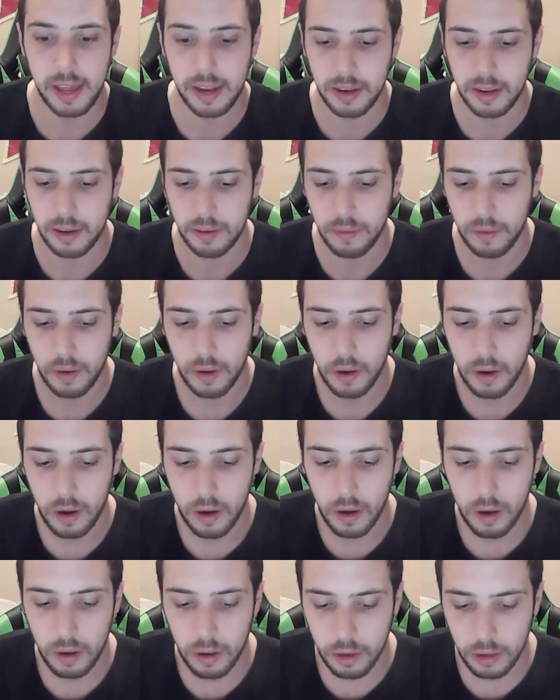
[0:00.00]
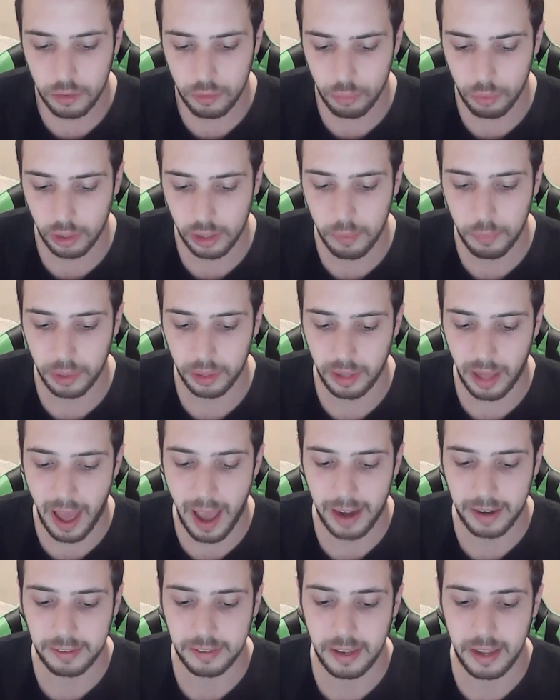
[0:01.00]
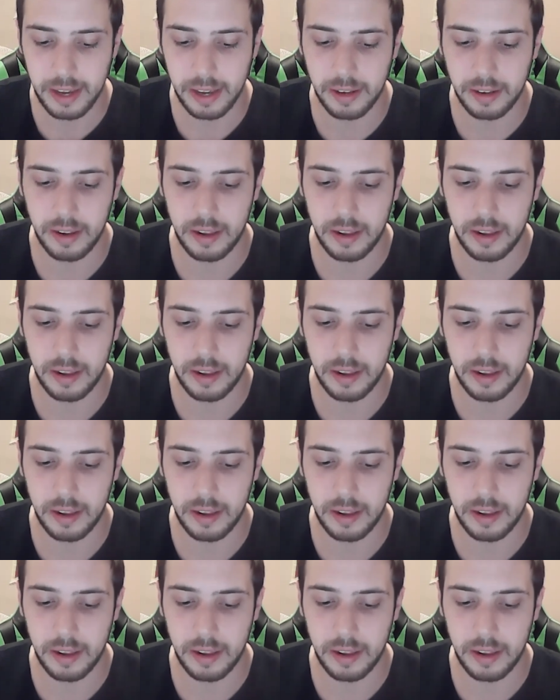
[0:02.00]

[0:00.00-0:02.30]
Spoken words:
and it's really relaxing and